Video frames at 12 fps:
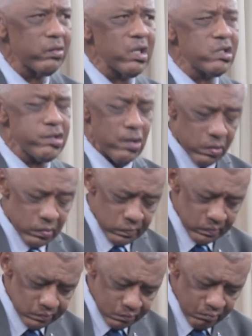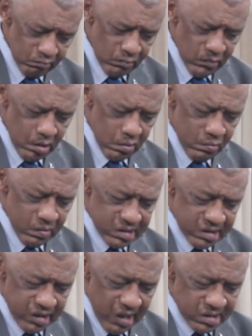ratio,
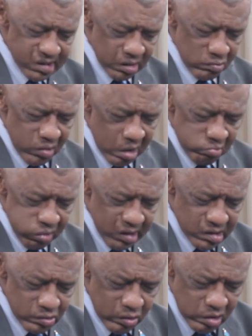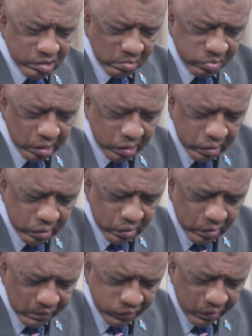which stands at one police constable
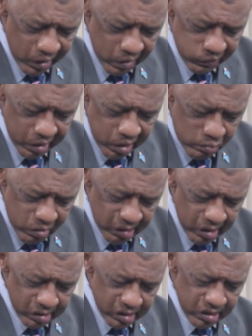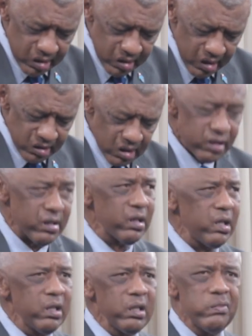for every
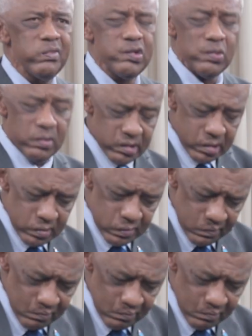193 individuals.